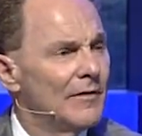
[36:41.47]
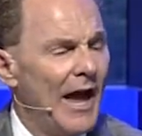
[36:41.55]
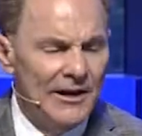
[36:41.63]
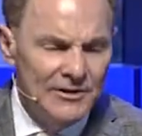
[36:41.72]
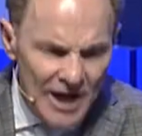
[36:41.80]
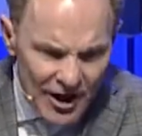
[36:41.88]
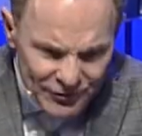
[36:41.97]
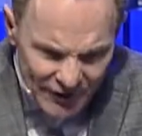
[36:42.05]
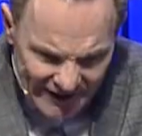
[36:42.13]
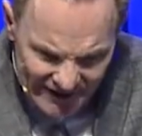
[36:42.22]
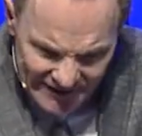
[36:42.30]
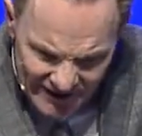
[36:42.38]
and
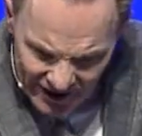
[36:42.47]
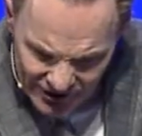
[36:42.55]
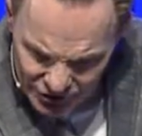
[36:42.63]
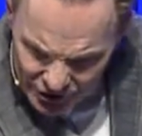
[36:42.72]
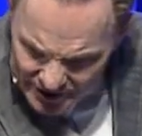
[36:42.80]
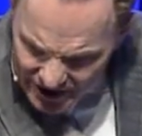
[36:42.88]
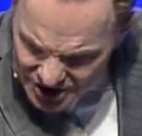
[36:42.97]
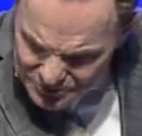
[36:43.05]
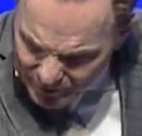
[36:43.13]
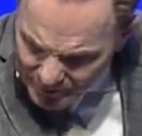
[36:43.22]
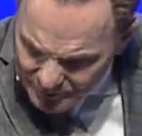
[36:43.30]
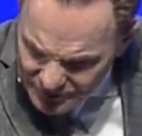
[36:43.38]
nothing can hinder God's
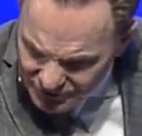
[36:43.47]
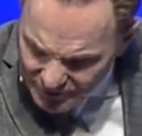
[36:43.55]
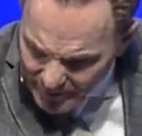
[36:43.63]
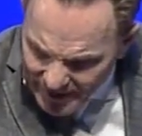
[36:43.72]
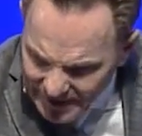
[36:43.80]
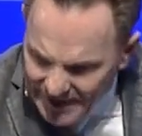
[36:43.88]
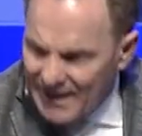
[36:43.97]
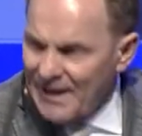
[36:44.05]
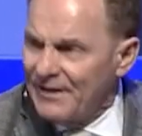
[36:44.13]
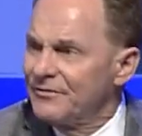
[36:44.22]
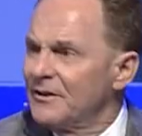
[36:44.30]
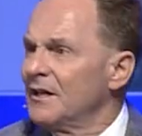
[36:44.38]
purpose for my
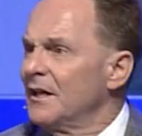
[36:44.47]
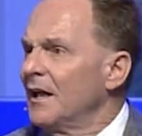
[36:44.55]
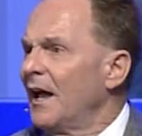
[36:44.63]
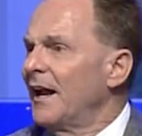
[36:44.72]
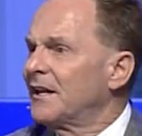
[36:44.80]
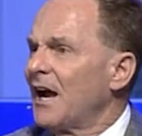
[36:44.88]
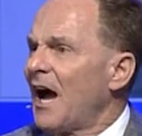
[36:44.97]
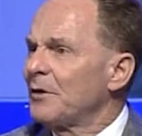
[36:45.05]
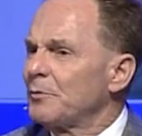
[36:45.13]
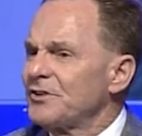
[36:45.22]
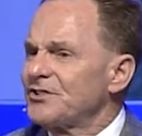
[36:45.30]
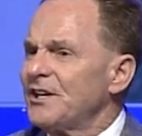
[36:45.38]
life. And
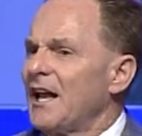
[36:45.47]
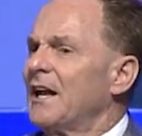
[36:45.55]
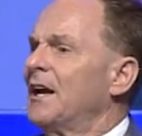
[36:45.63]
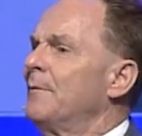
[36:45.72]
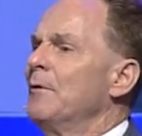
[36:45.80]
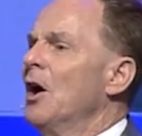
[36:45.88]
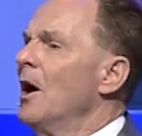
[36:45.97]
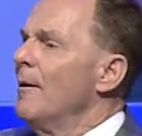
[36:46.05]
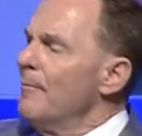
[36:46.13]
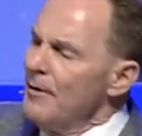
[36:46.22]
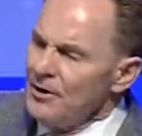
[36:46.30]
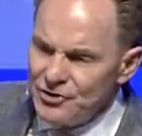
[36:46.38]
God was telling him,
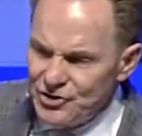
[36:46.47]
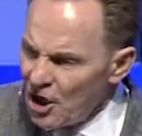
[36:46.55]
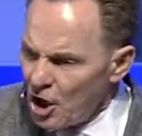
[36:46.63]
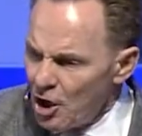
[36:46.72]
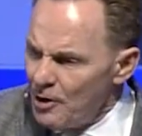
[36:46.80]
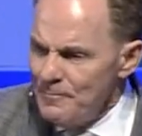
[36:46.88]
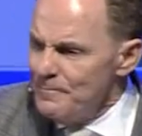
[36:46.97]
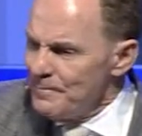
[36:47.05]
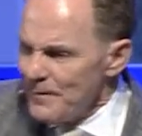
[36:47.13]
Job,